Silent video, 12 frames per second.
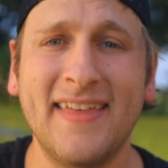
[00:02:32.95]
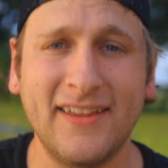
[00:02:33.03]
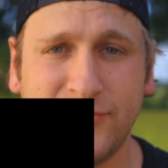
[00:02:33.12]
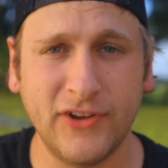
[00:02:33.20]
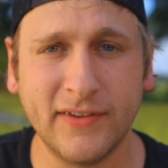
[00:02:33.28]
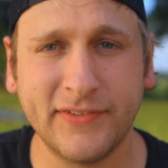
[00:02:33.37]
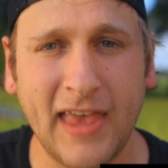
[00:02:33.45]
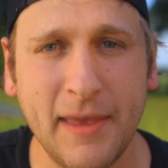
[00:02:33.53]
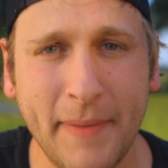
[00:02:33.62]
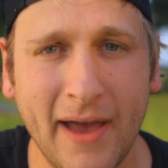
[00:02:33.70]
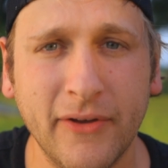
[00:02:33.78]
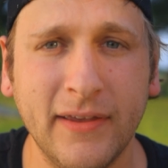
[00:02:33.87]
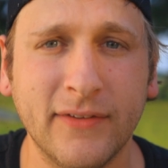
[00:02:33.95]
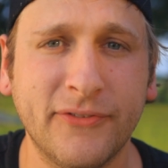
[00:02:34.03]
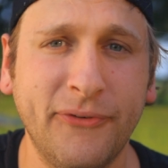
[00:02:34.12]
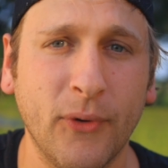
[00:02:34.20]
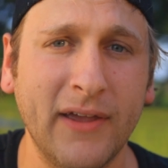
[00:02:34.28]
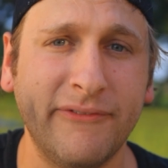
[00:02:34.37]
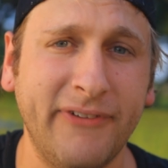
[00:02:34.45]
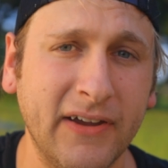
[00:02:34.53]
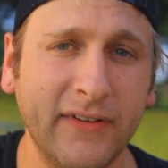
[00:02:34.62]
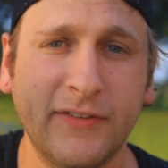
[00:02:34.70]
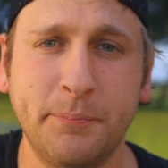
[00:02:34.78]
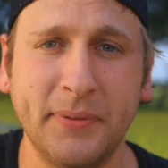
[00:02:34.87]
that just came out is for a
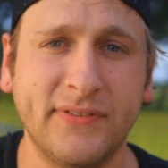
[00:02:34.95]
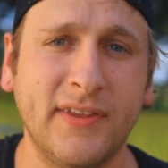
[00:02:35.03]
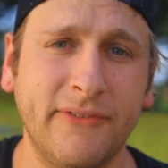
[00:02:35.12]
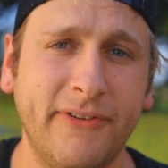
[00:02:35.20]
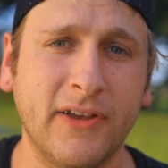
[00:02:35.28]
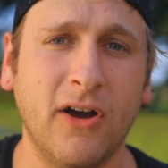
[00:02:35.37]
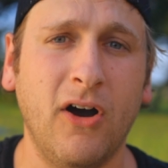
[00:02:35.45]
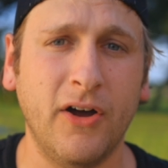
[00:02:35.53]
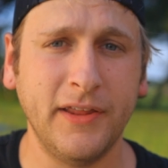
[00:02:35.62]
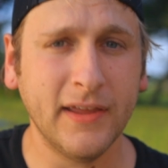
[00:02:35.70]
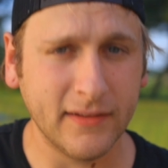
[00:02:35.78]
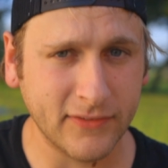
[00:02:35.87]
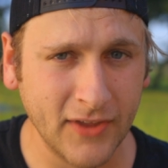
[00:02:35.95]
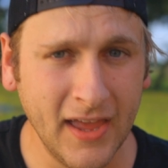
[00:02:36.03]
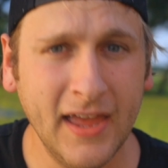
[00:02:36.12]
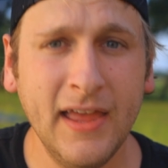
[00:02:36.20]
very specific audience.